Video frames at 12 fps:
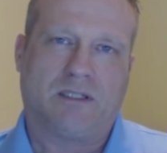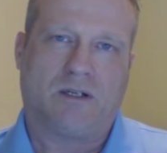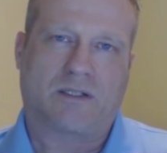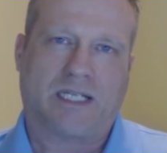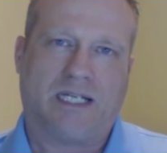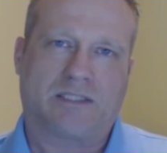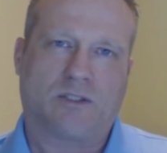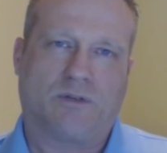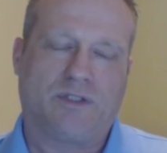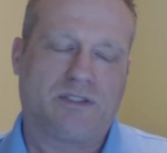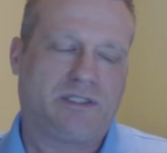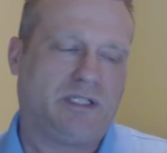Okay, so
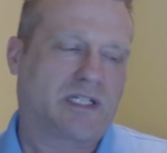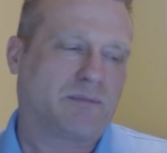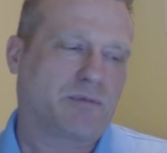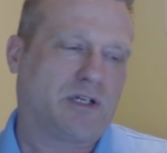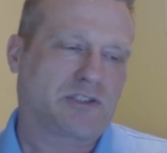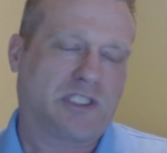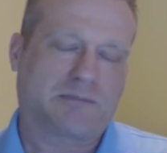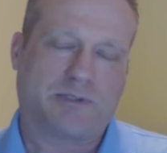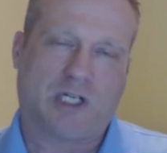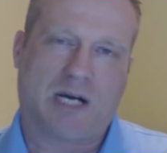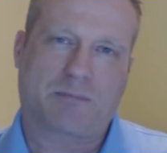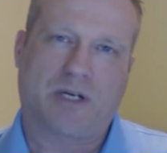if you see a compressor that's
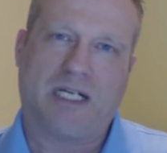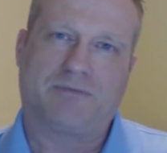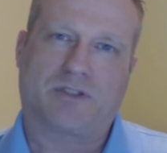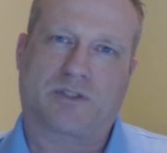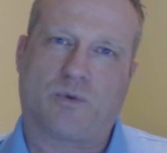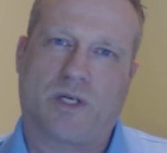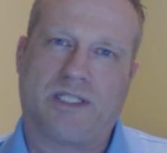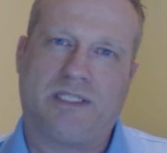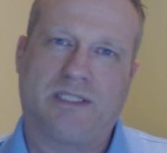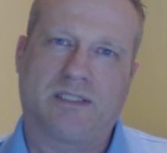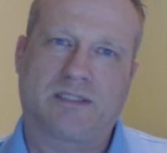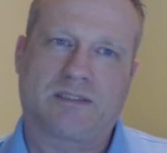been operating for 20
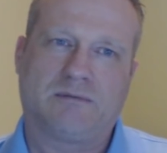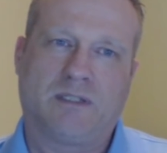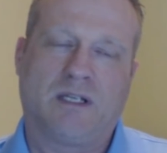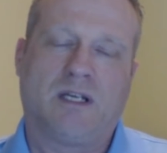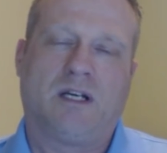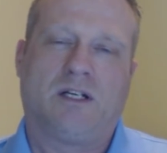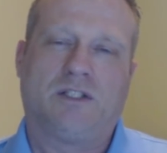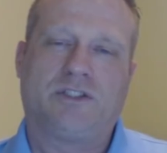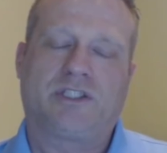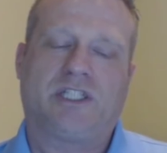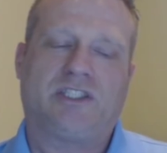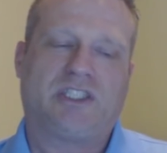years,
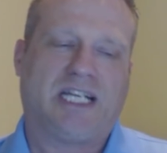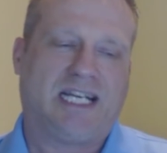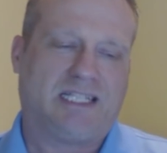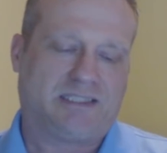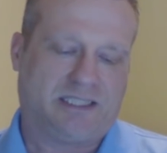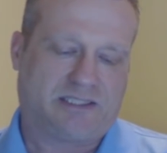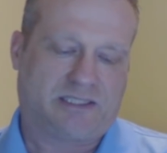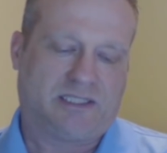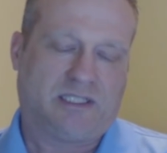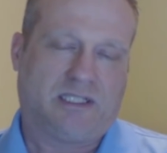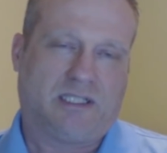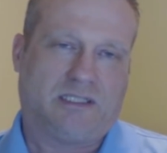there's a good chance it's
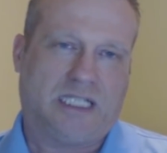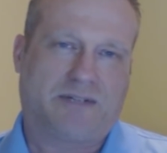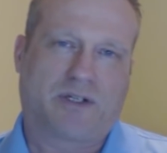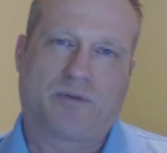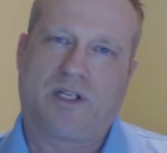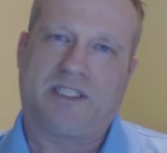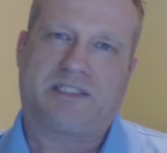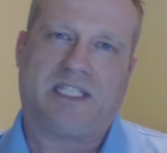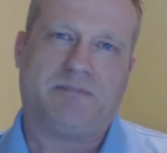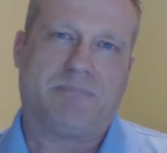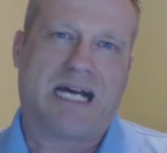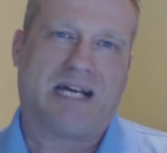never really
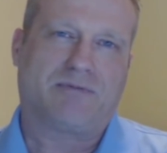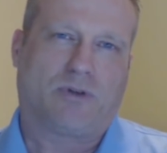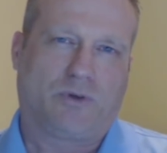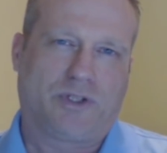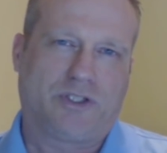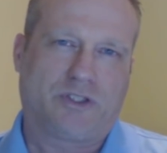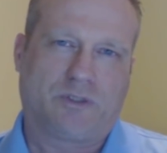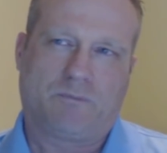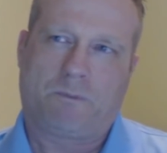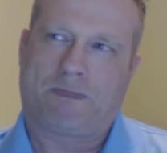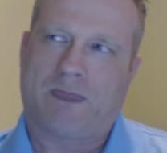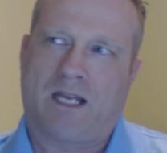seen bad voltage.
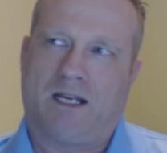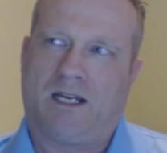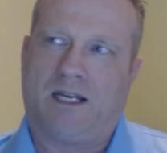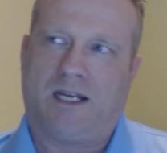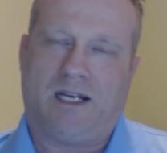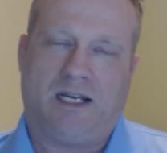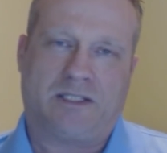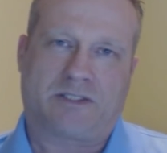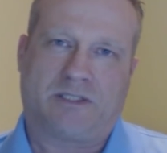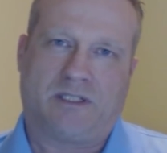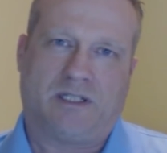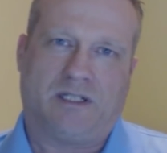
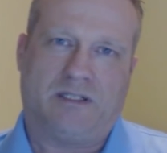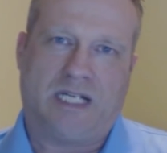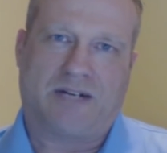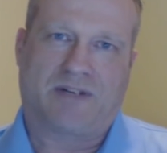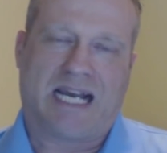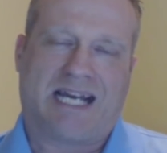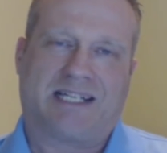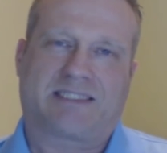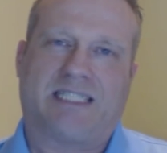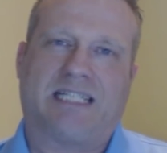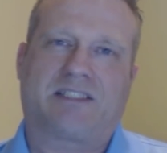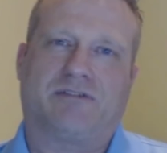It's never had
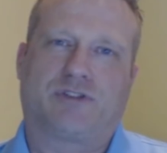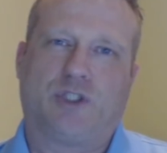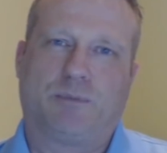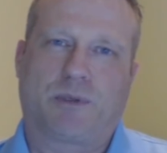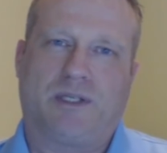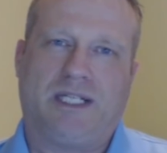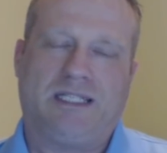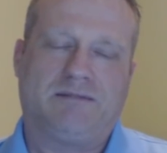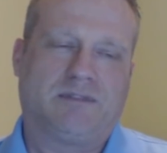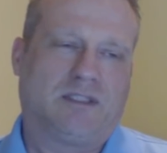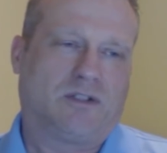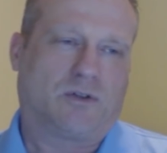excessive superheat
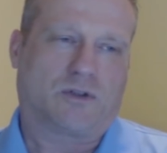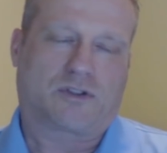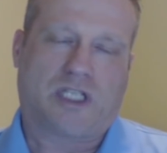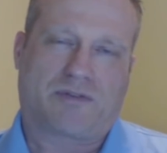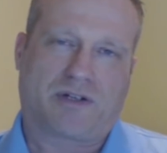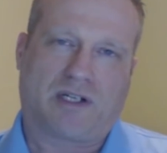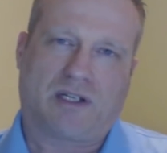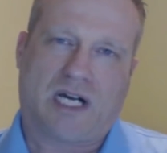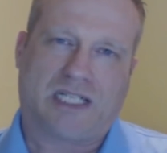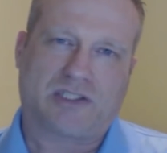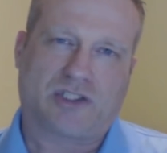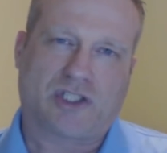or suffered a
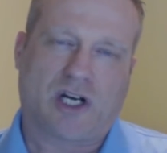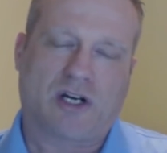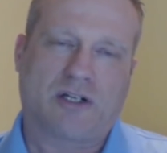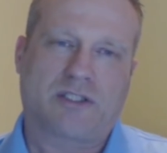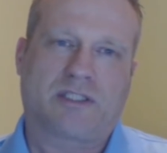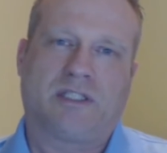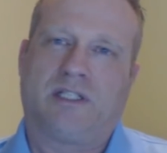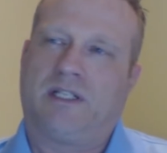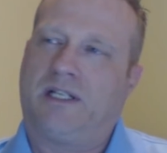loss of charge.